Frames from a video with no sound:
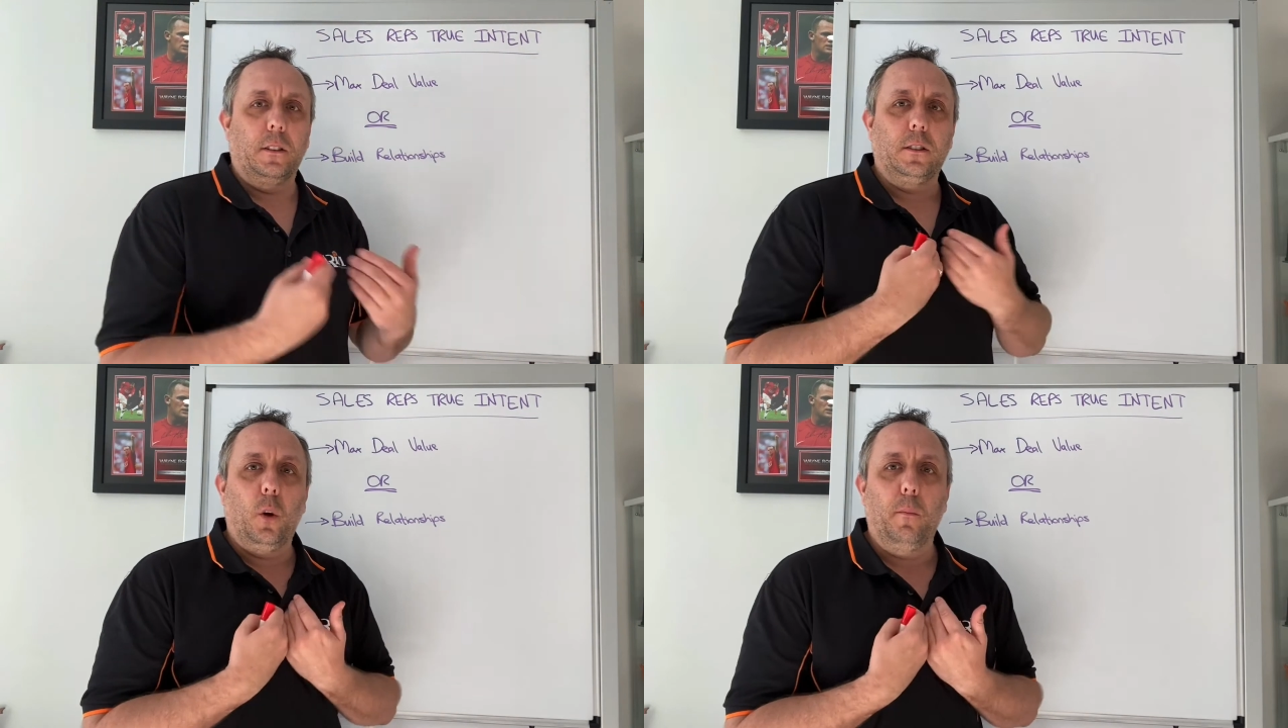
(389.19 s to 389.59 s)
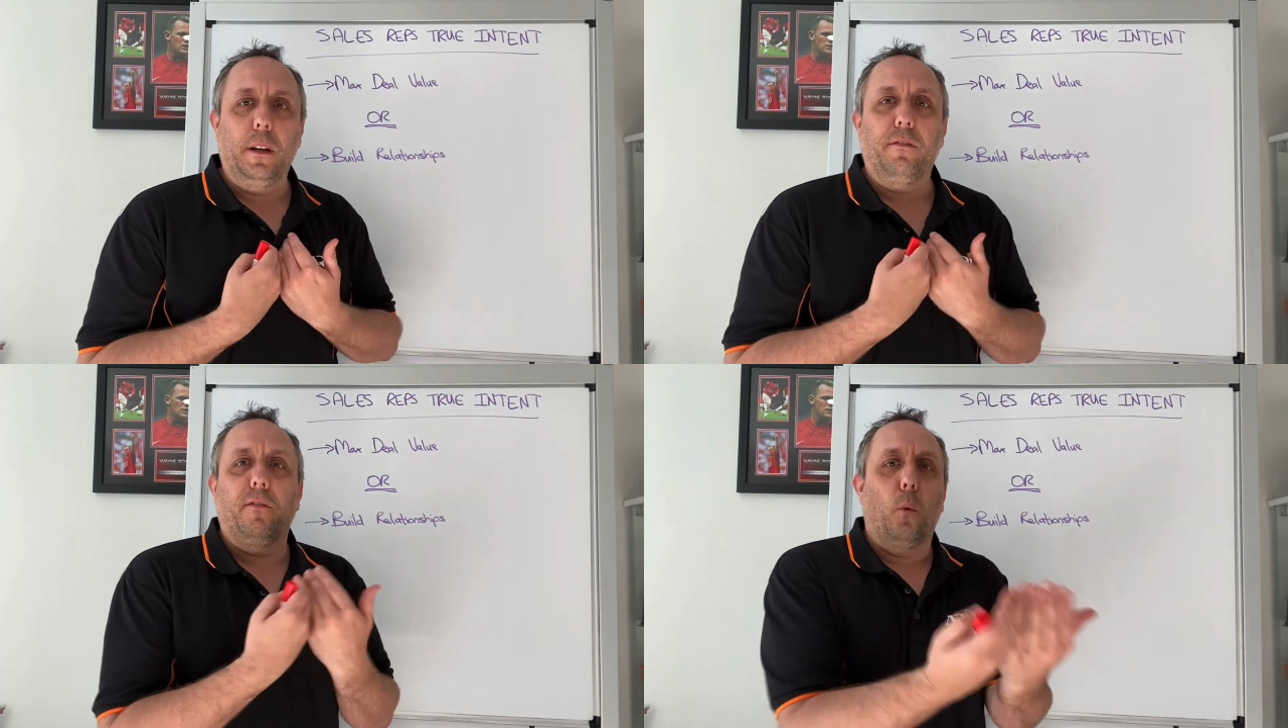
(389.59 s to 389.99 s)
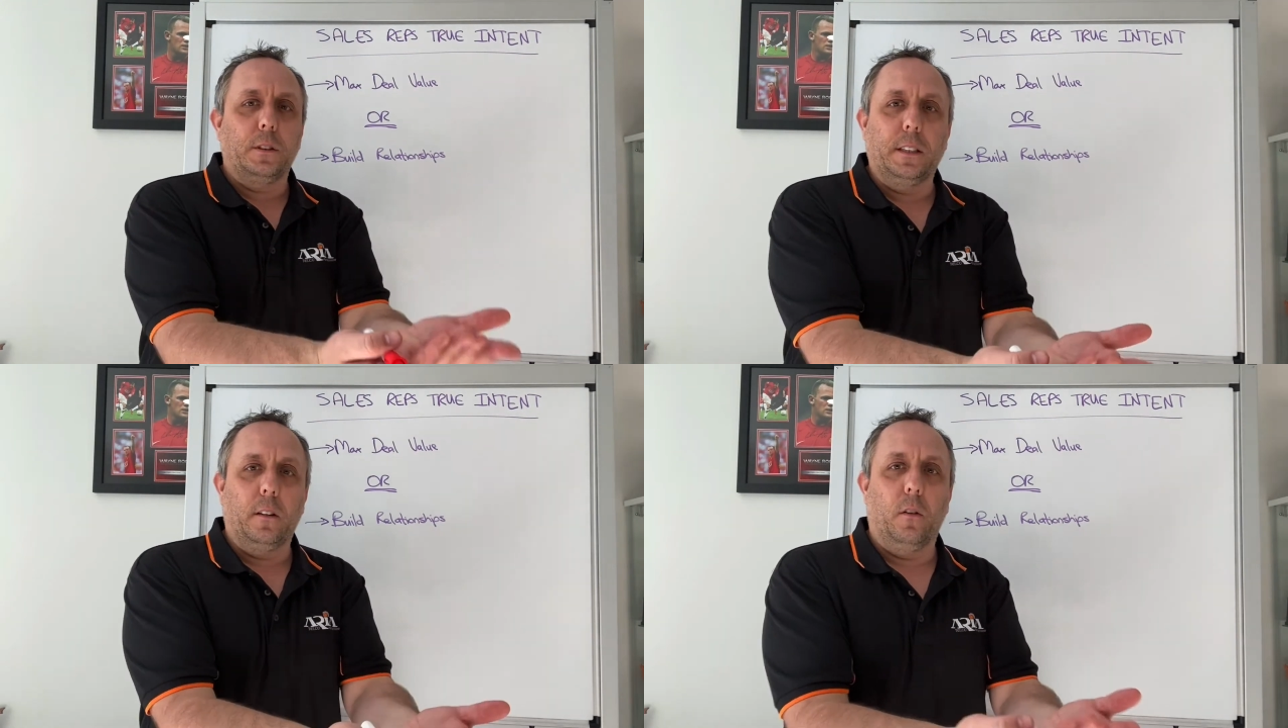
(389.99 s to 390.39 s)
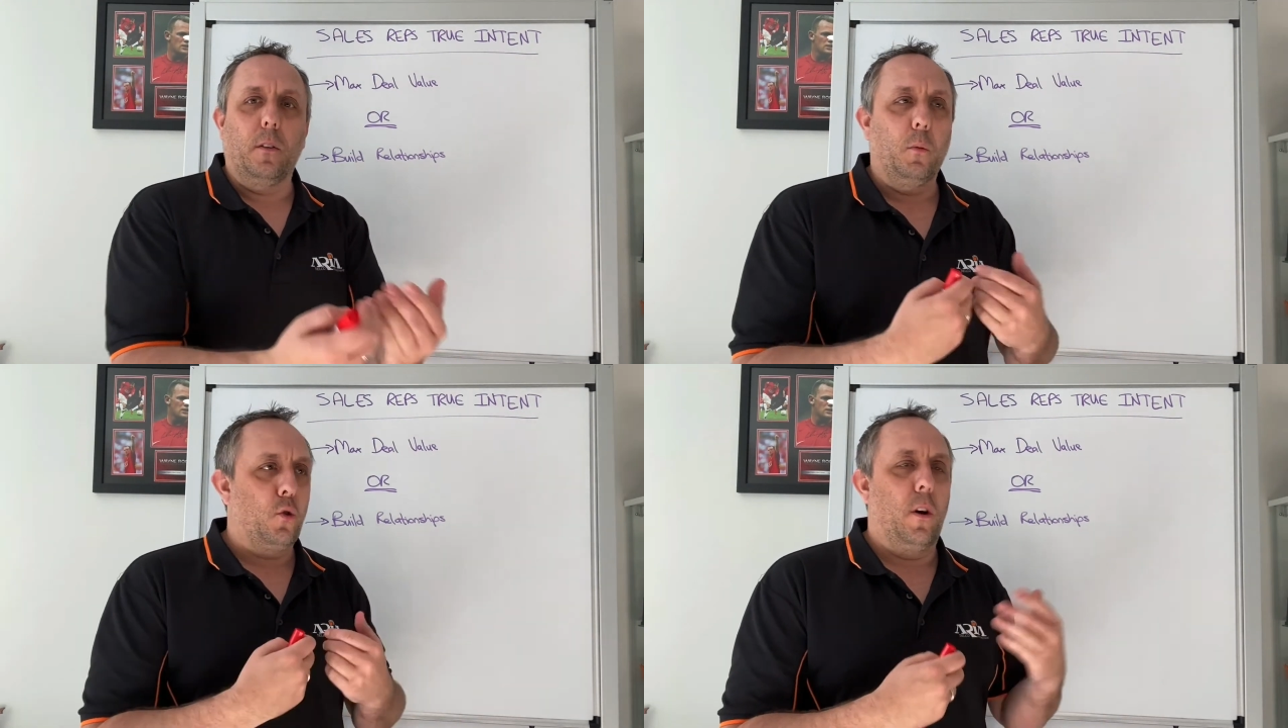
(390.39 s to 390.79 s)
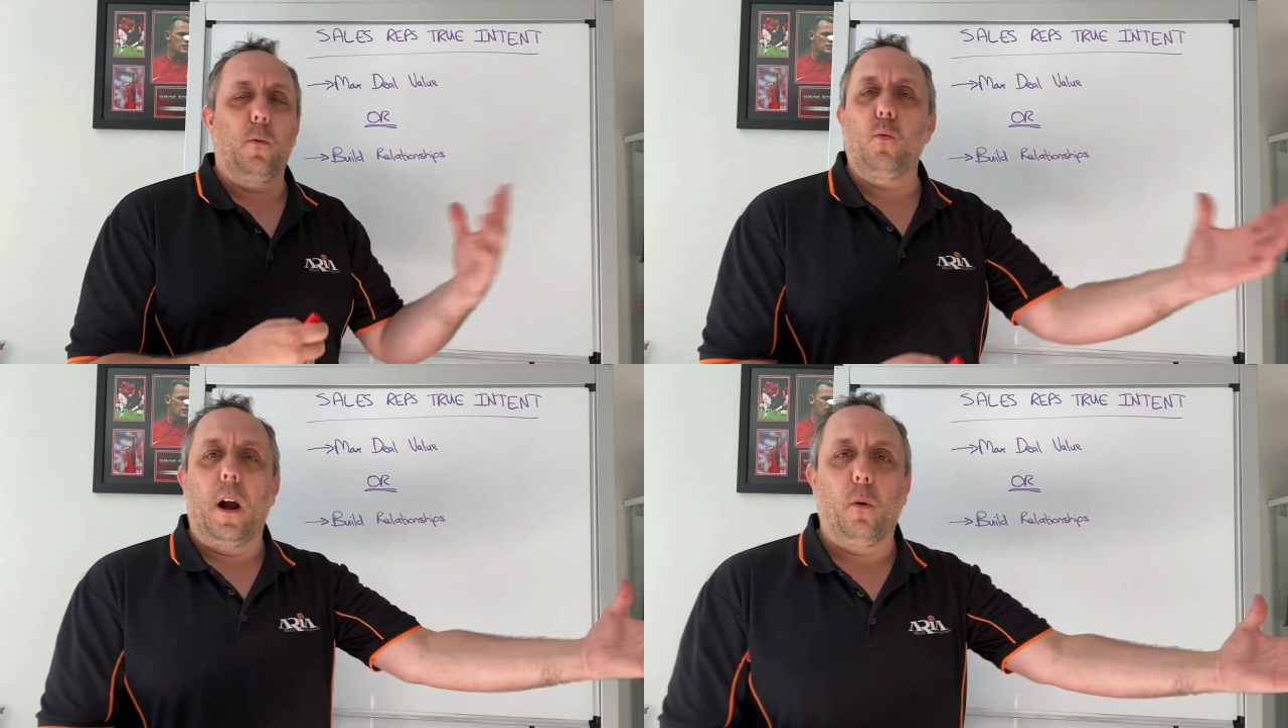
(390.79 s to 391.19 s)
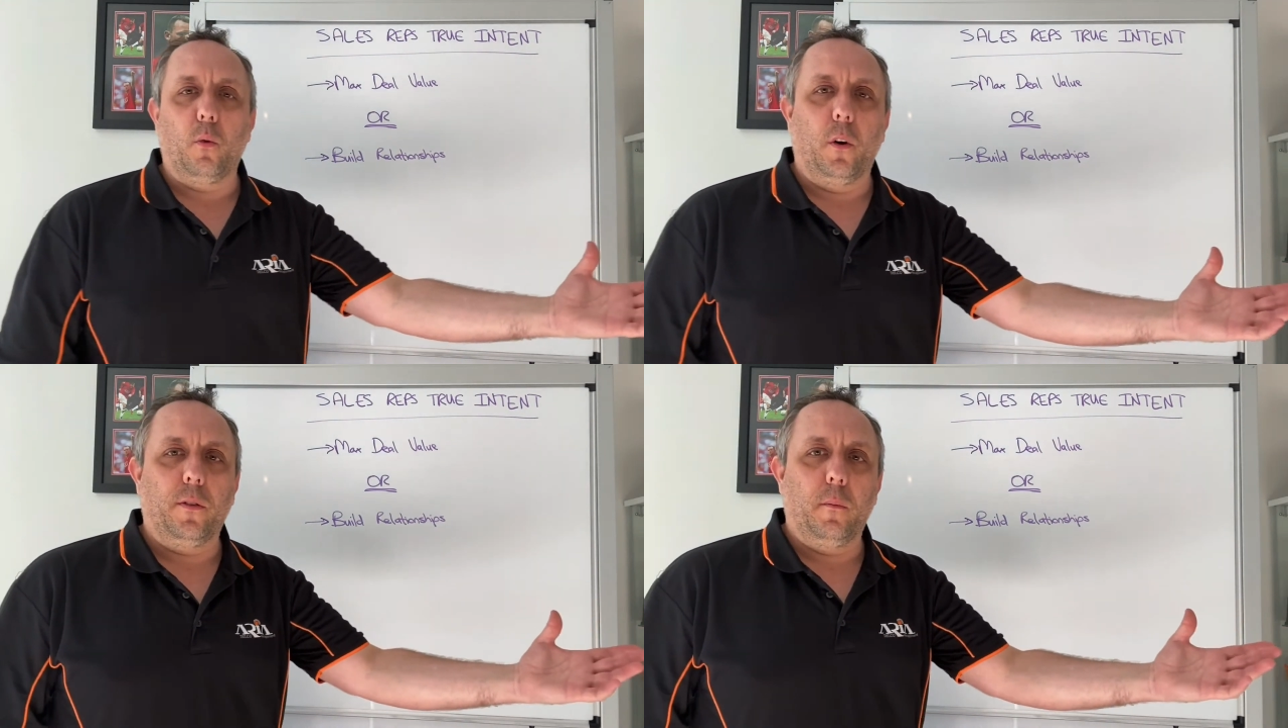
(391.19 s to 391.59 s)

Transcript: It's not me forcing it on them or trying to railroad